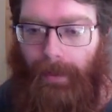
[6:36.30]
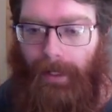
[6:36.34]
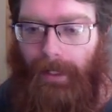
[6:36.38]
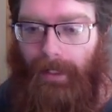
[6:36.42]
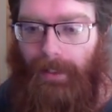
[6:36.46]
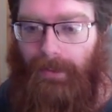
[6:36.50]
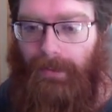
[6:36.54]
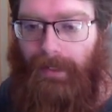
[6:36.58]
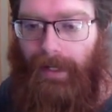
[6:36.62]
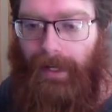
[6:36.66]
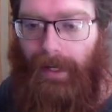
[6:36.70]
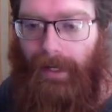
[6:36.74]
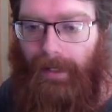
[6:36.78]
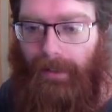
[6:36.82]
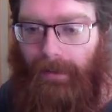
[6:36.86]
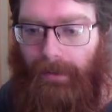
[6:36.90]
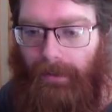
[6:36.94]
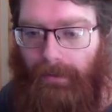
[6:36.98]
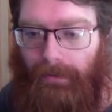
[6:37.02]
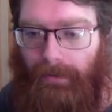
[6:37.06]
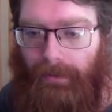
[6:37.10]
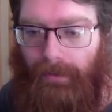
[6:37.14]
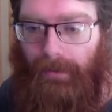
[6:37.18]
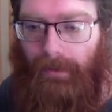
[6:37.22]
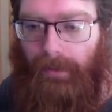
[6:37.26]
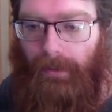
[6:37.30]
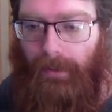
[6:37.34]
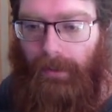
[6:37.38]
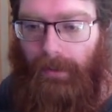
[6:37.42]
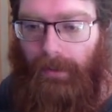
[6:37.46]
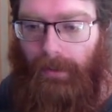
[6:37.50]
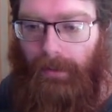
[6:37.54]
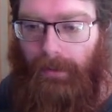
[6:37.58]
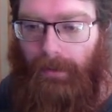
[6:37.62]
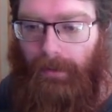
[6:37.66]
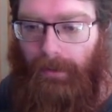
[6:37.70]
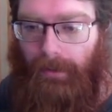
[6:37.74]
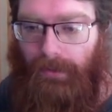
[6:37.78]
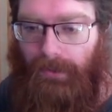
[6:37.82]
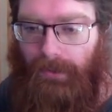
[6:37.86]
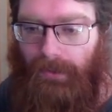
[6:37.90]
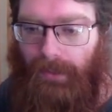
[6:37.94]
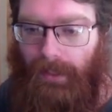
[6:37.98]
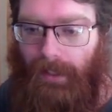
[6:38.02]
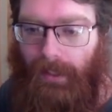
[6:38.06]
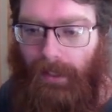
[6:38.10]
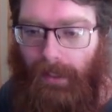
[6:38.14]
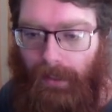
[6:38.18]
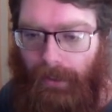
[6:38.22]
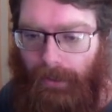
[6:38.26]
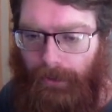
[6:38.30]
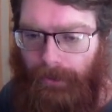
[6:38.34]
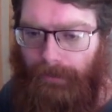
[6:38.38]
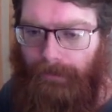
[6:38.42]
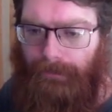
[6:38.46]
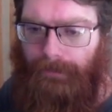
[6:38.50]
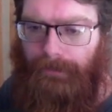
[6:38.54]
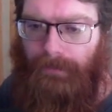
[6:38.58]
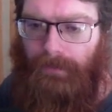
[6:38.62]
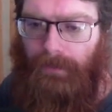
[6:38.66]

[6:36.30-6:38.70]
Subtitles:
is active, this is key here,